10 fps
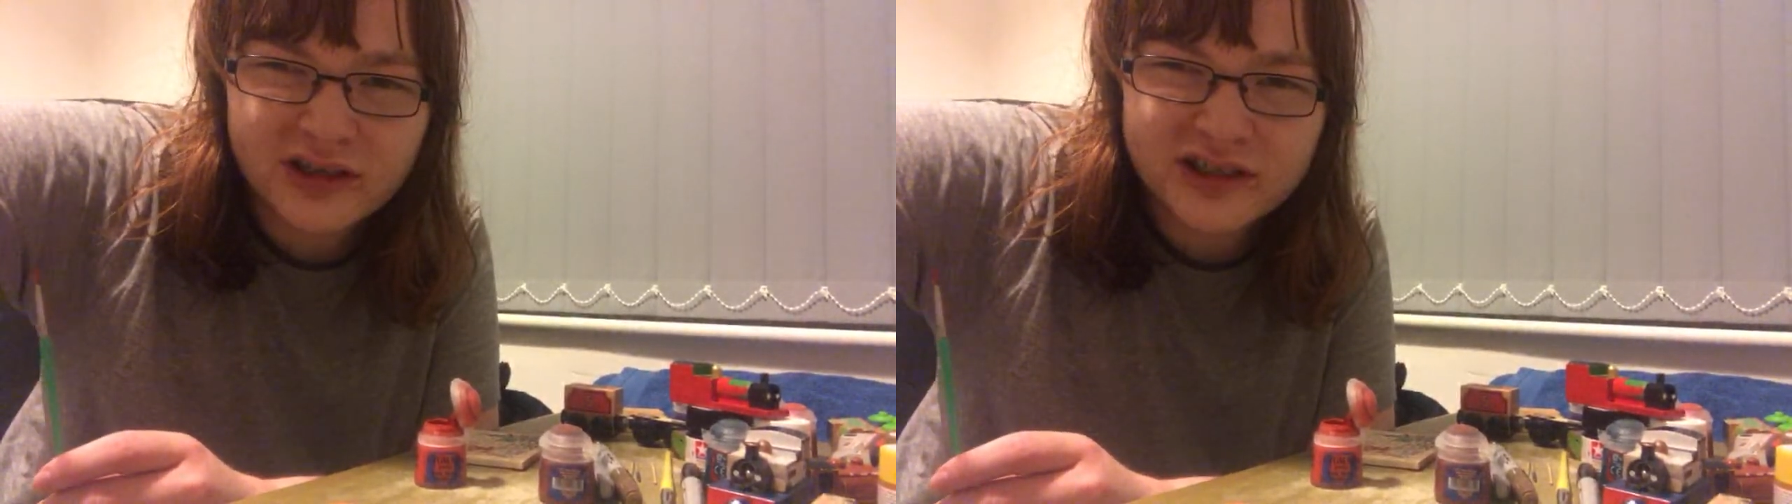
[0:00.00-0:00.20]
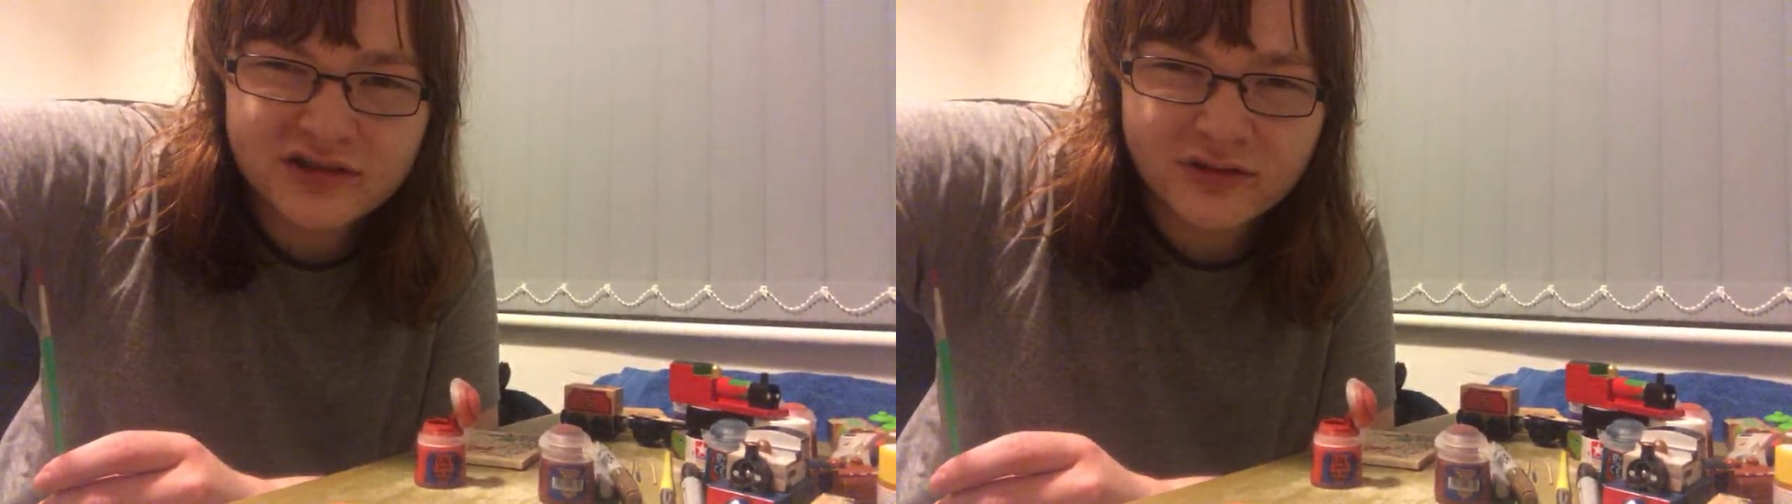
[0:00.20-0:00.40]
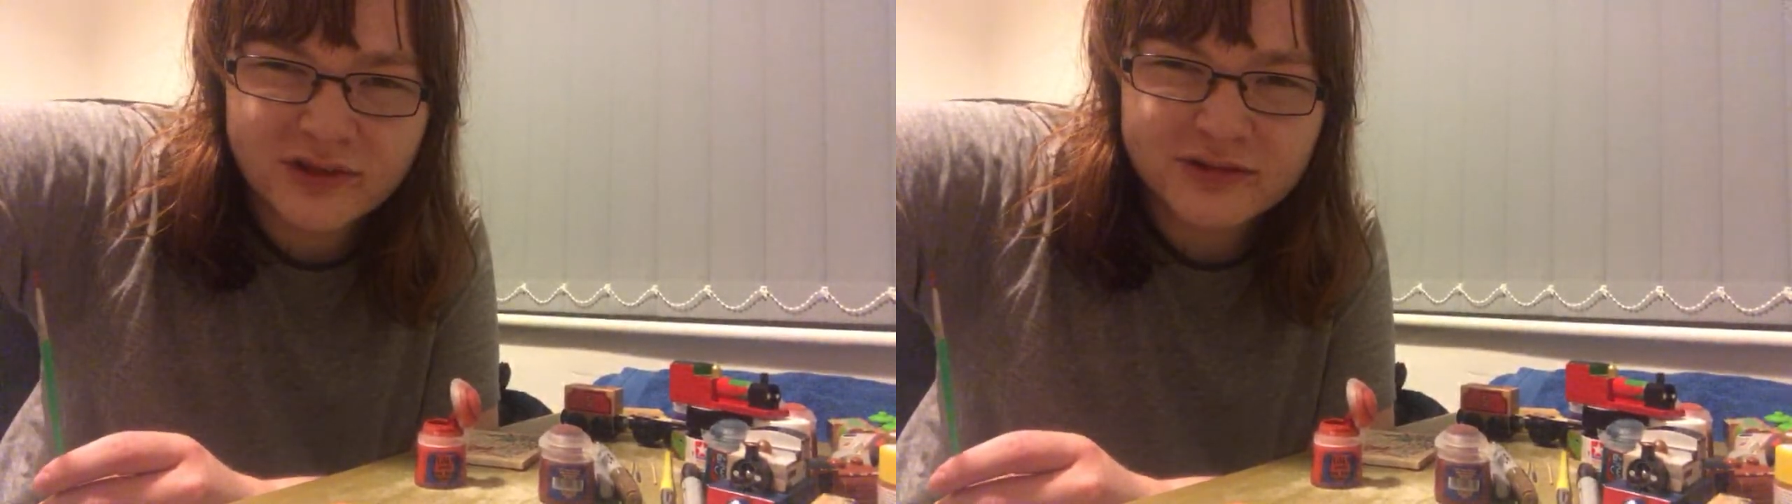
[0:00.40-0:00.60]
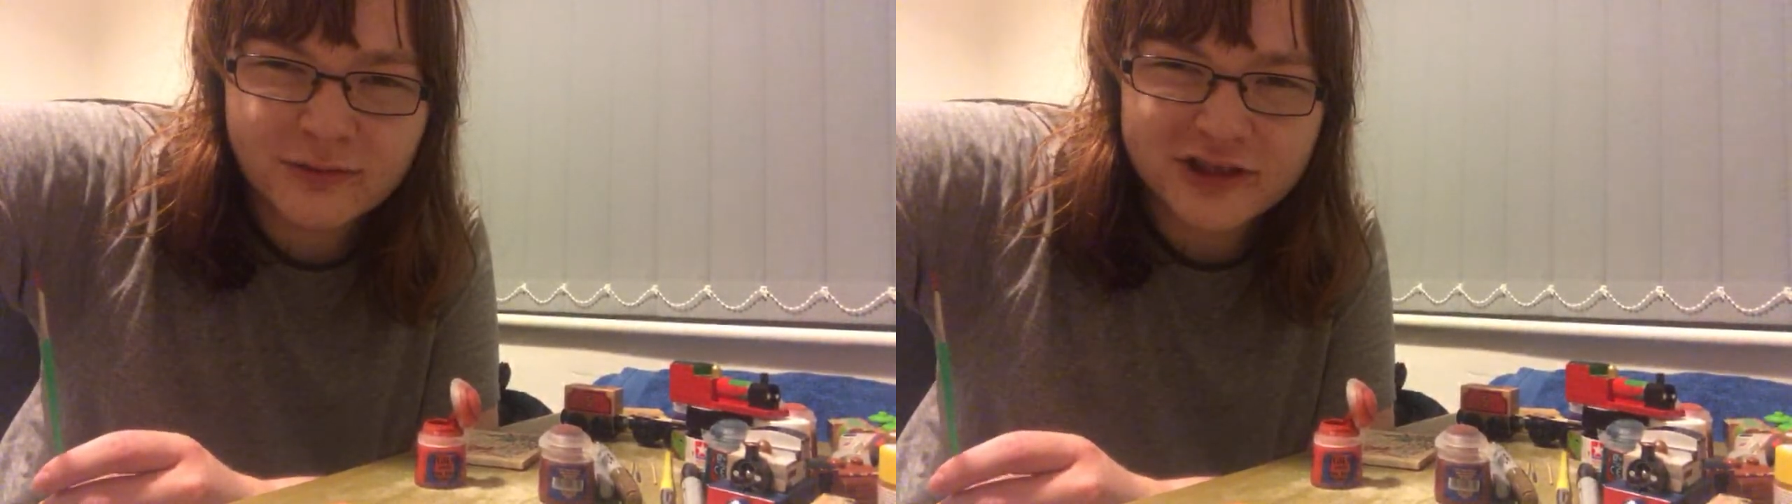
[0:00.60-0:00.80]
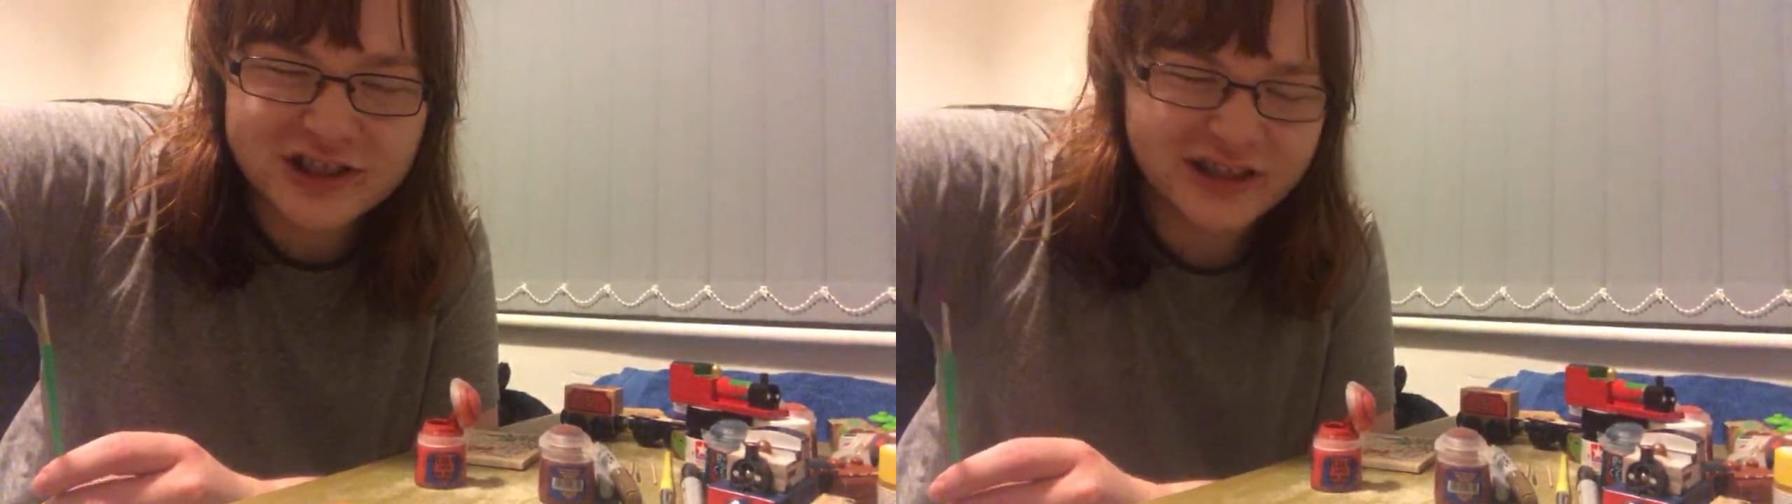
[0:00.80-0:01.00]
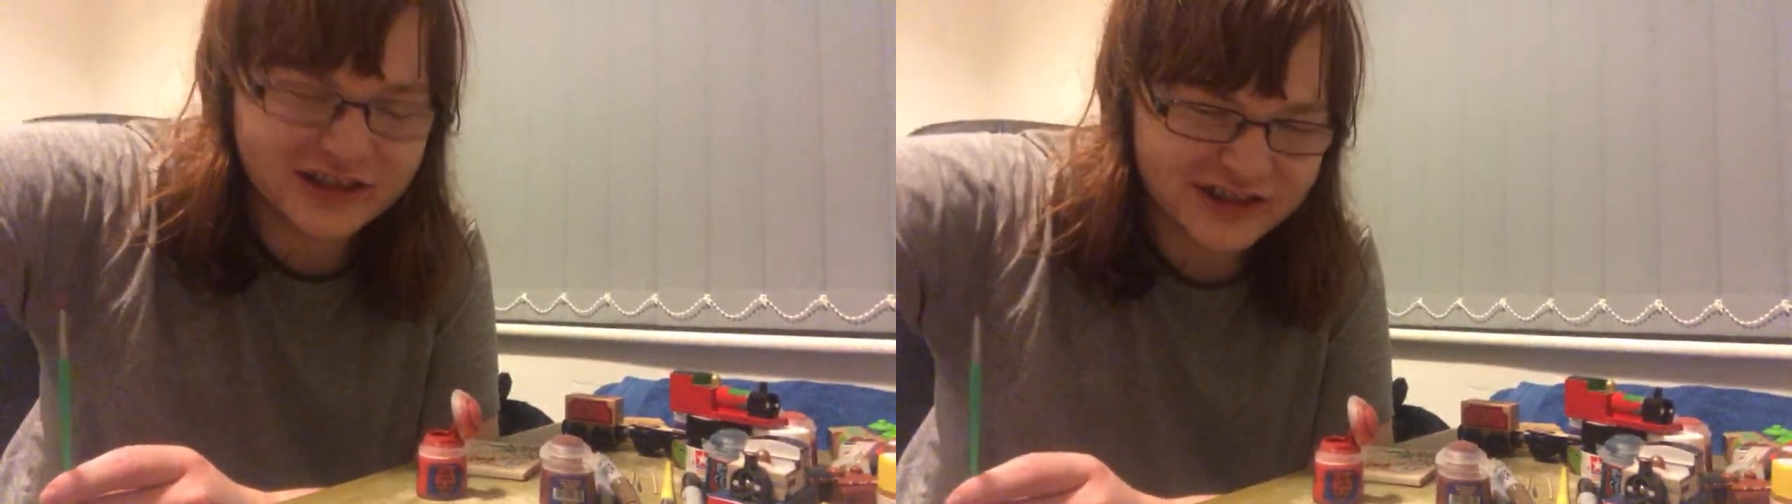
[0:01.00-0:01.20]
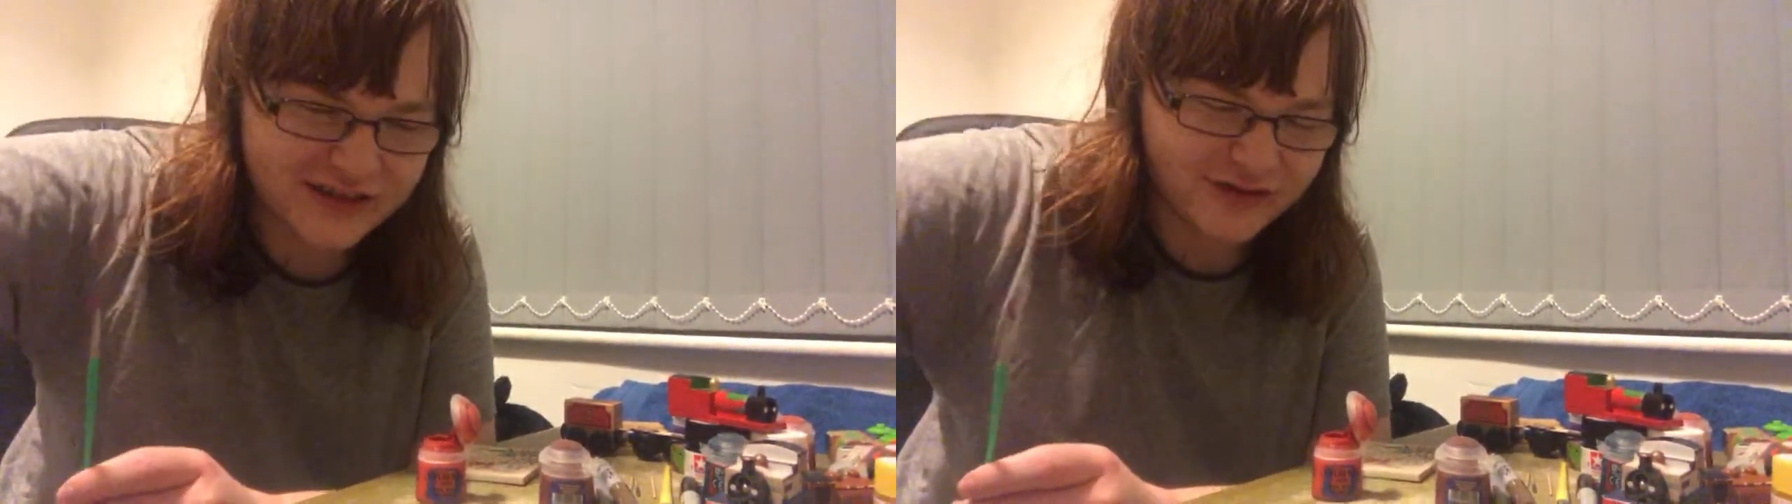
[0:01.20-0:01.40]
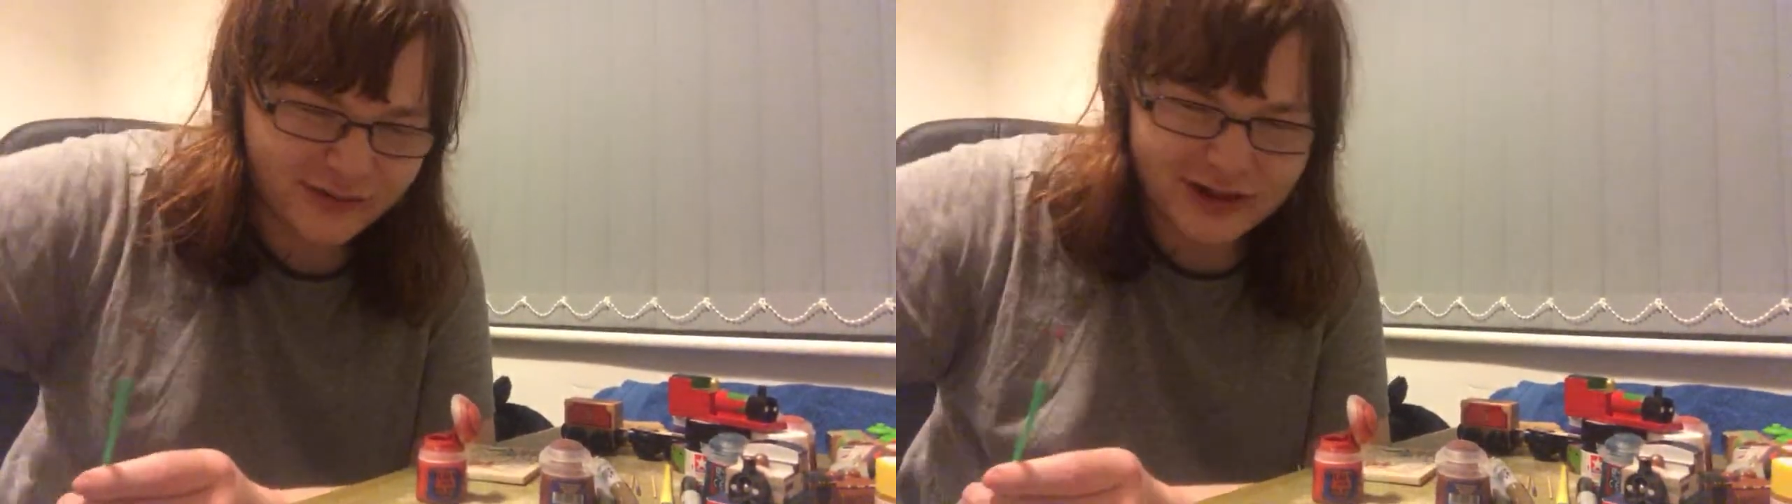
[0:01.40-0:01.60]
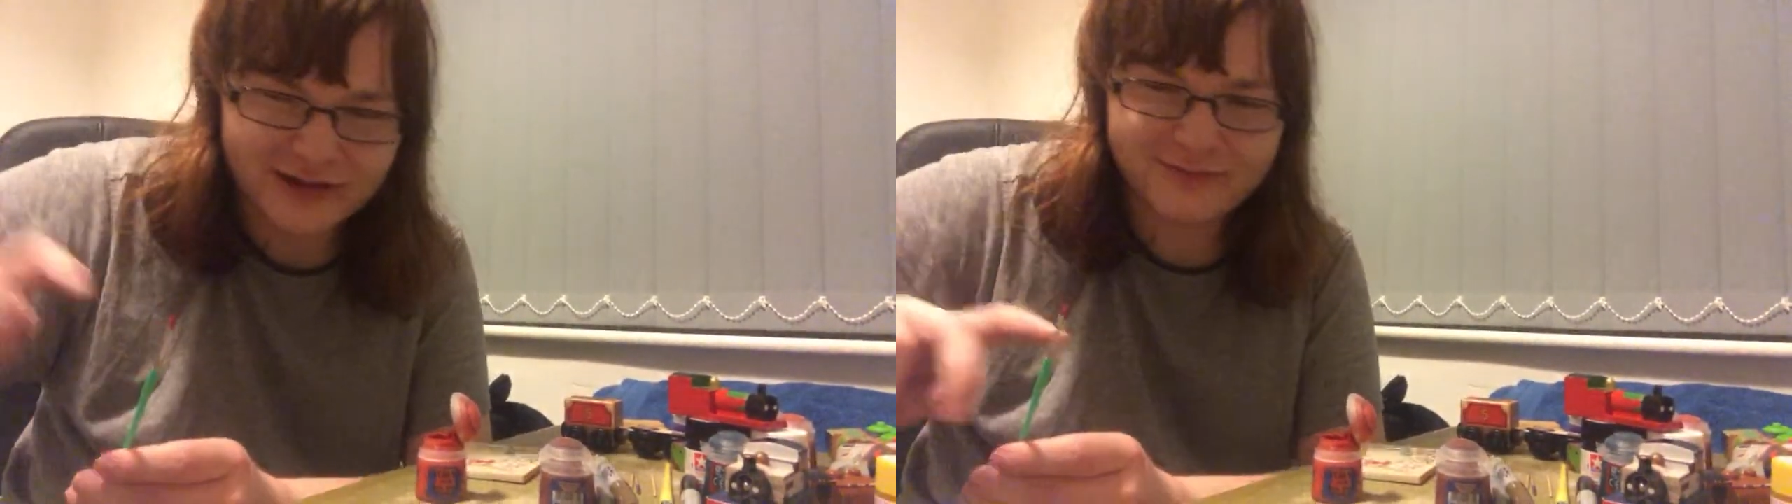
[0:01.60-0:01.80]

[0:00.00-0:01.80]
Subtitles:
is always watching us everywhere.